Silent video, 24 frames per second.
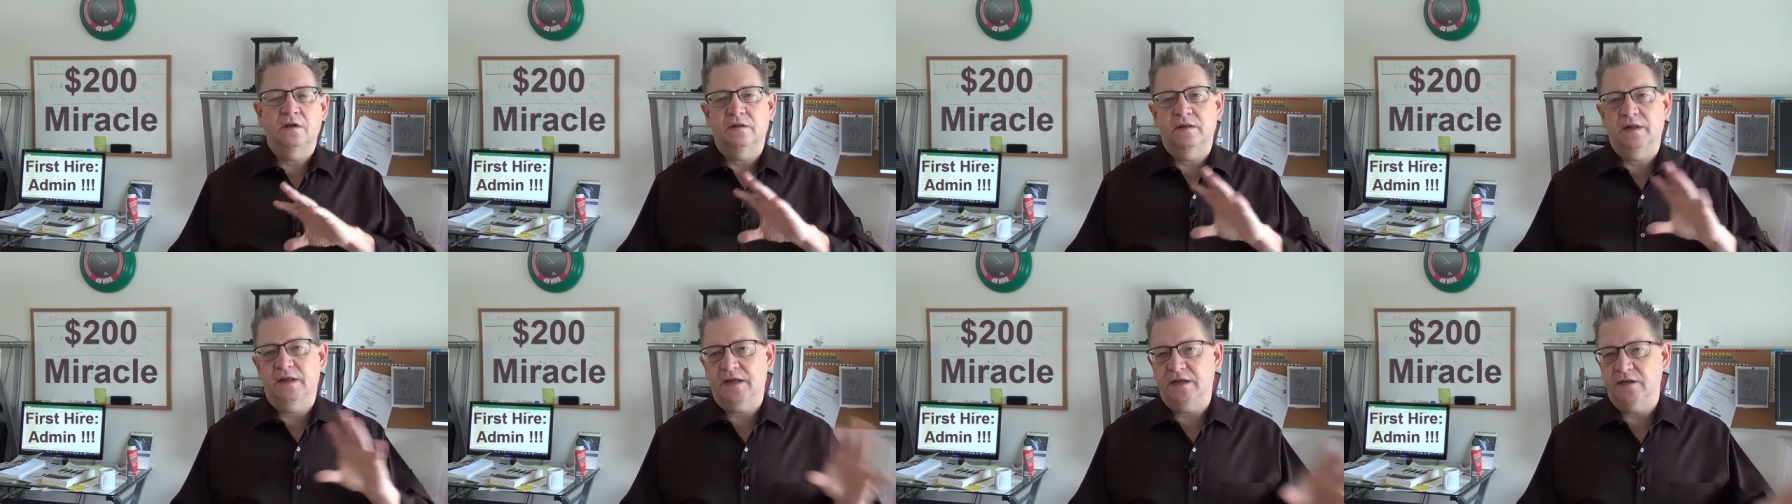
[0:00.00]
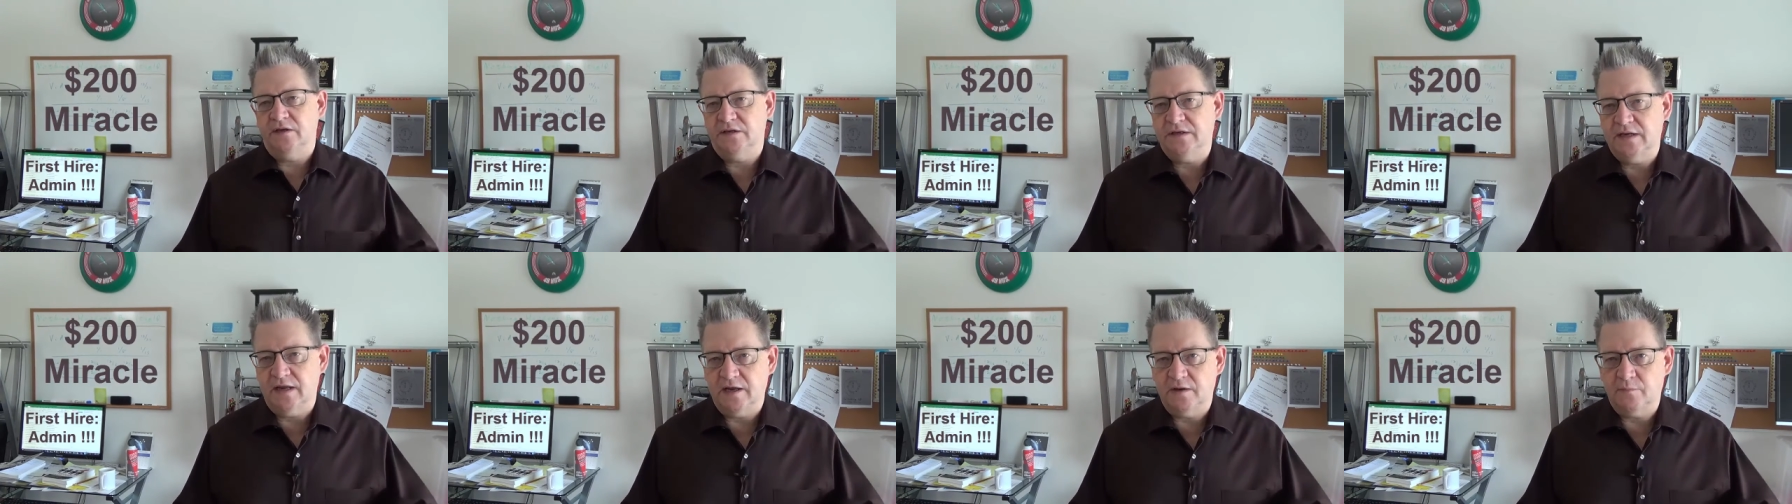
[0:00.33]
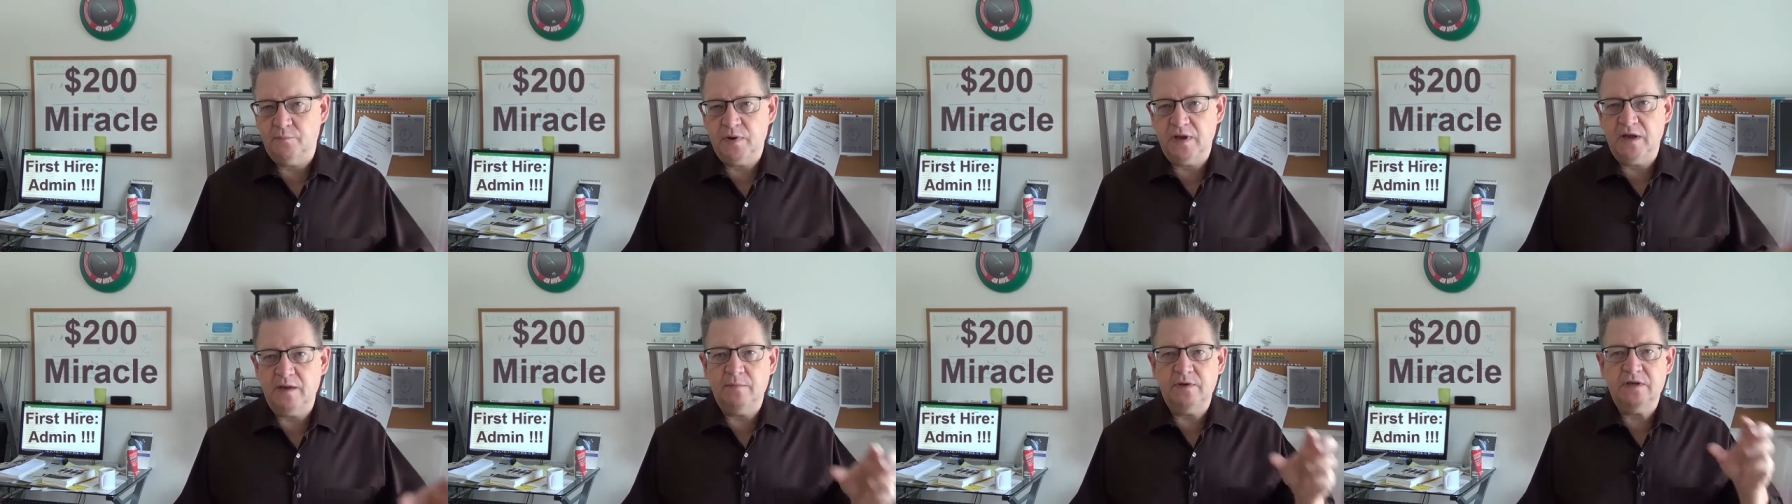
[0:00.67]
they can
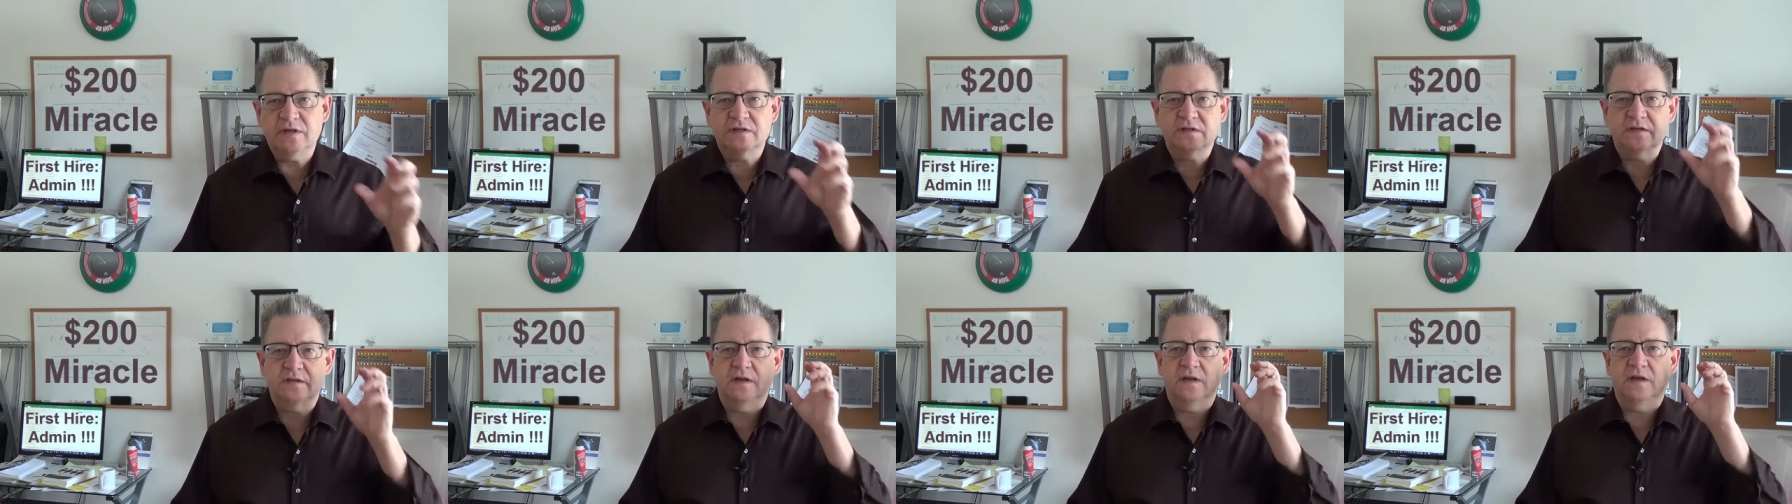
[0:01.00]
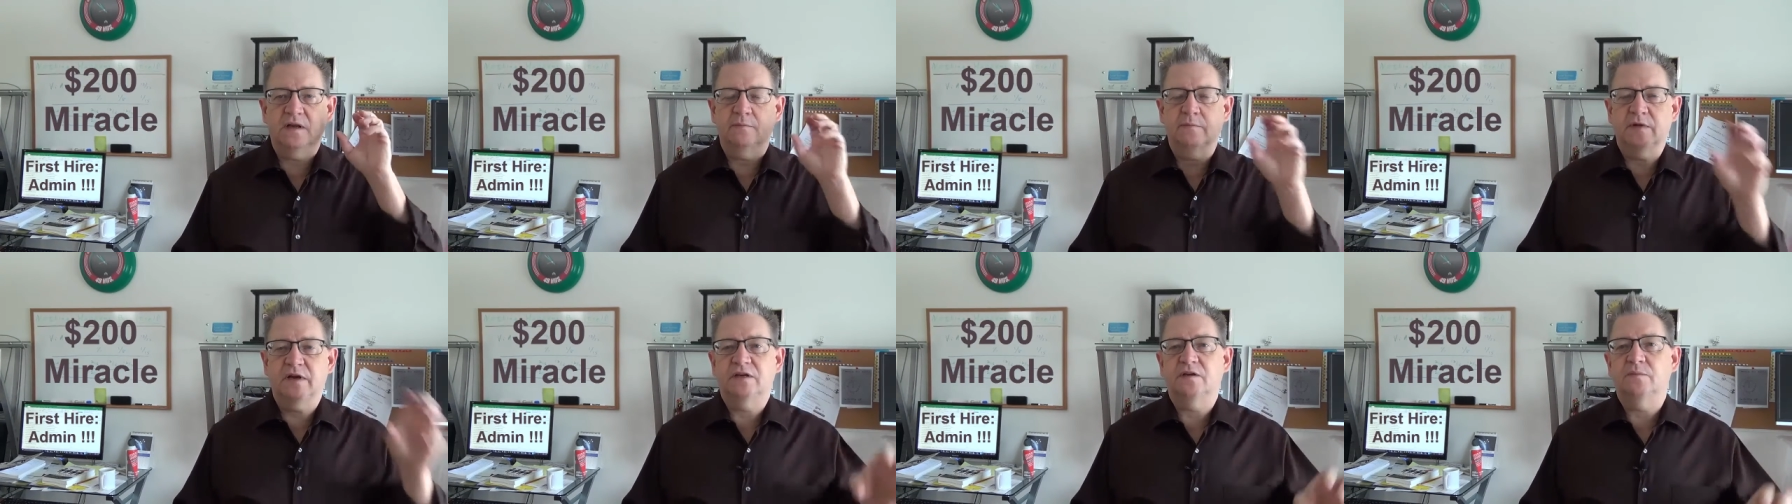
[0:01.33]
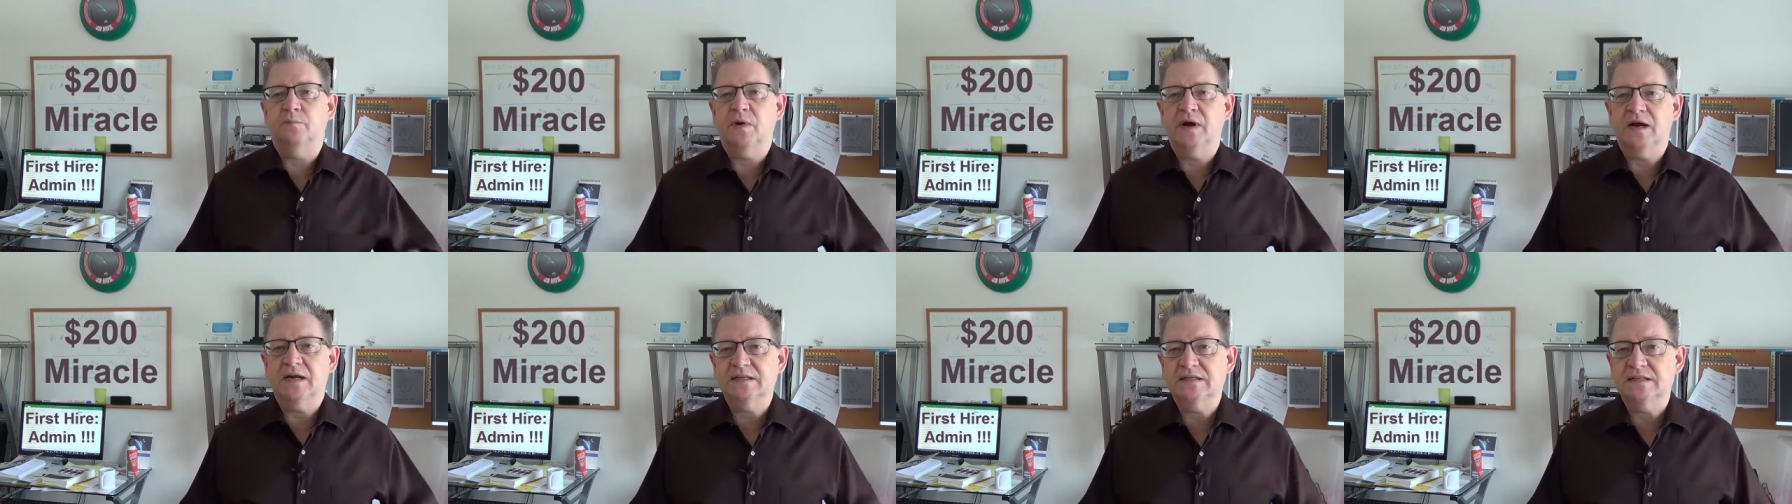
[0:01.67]
take payments, they can make
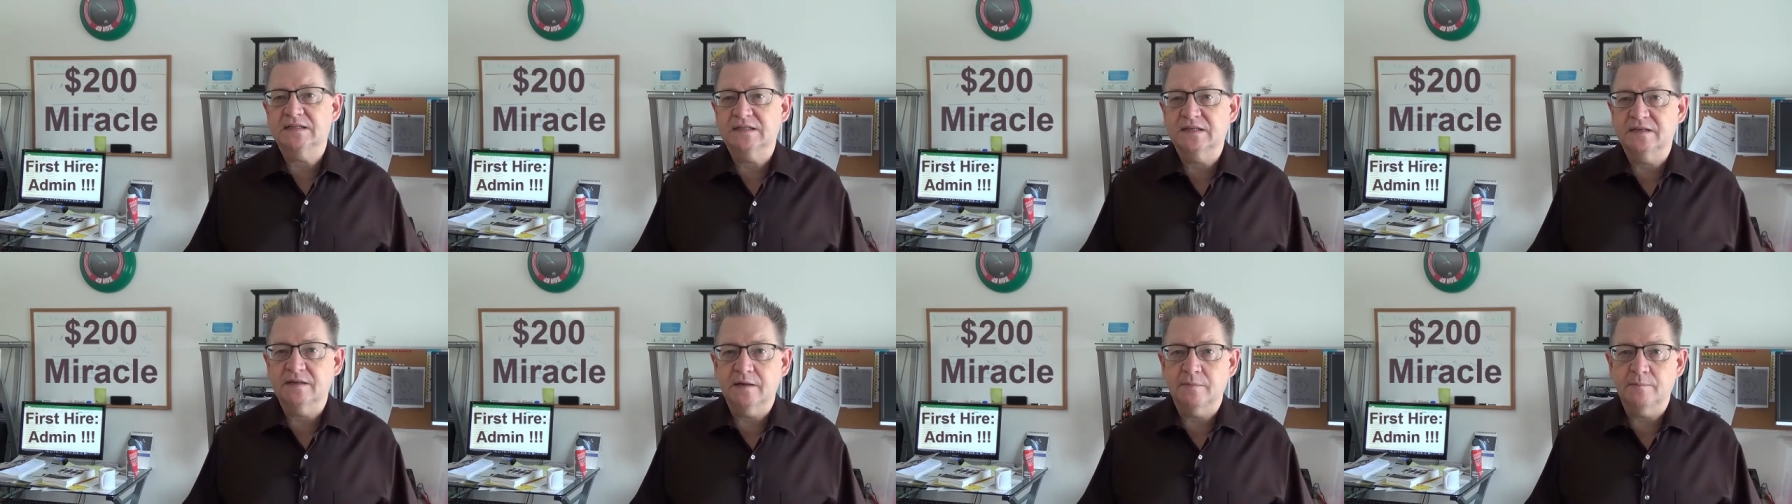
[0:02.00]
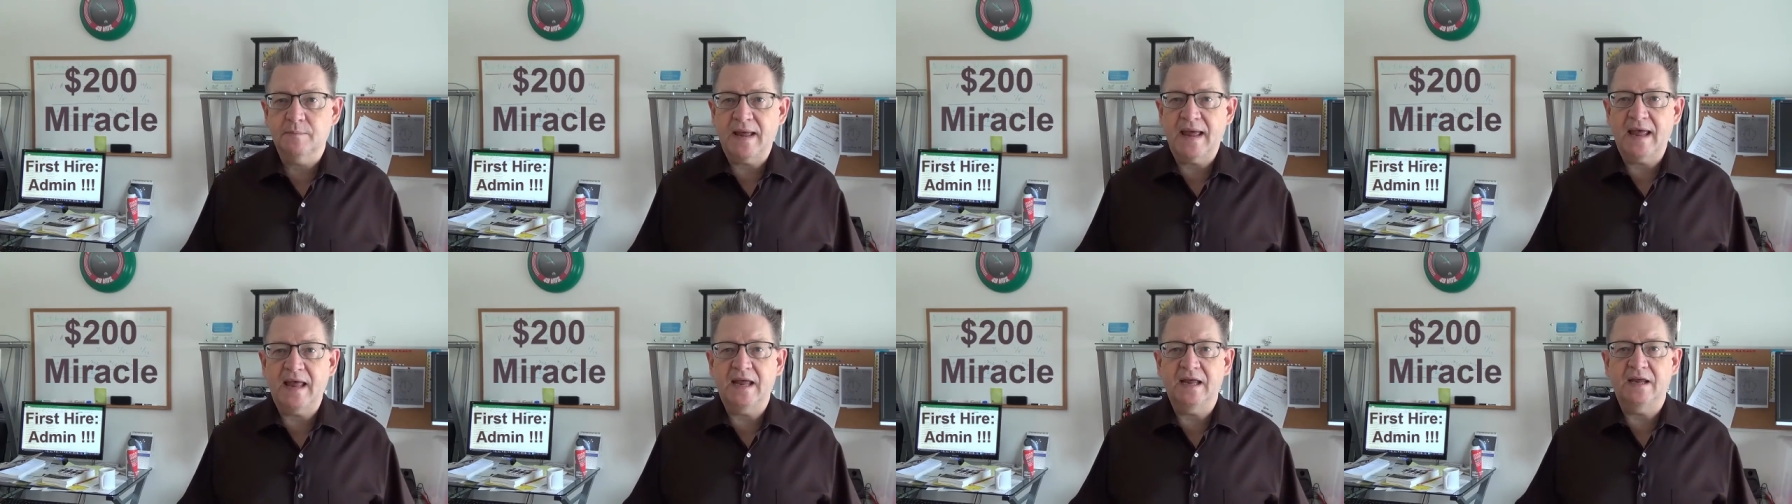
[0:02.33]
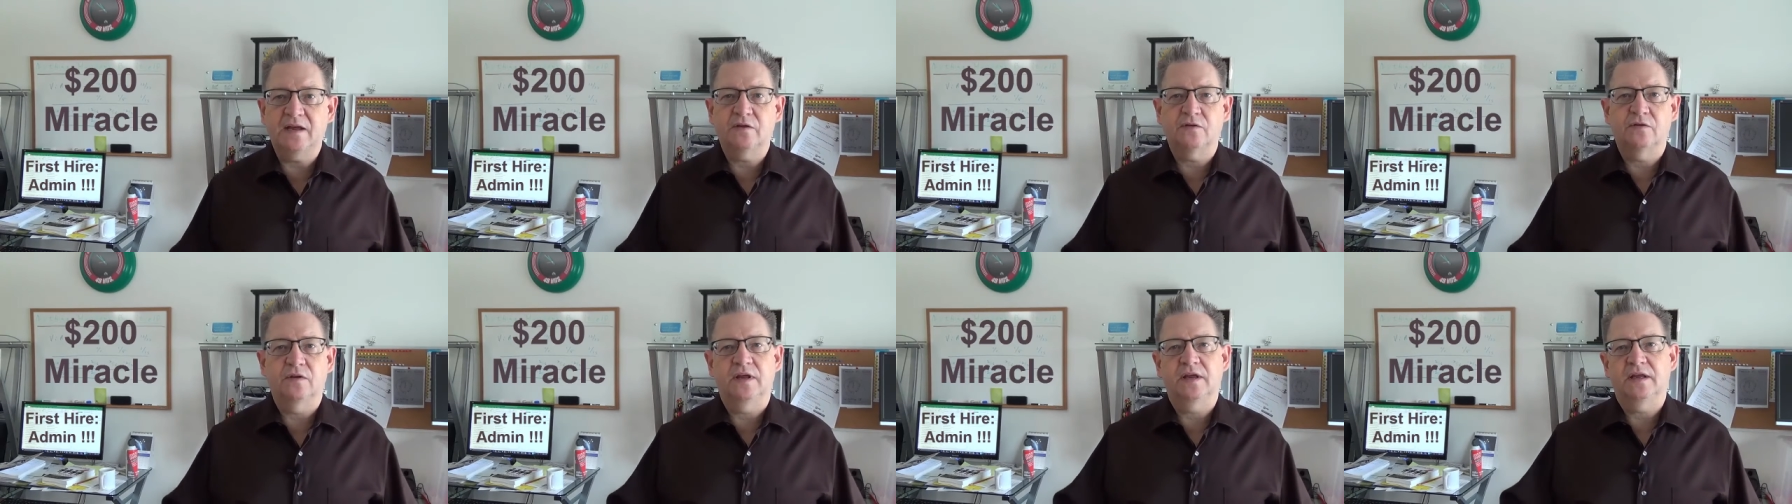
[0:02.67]
deposits in the bank,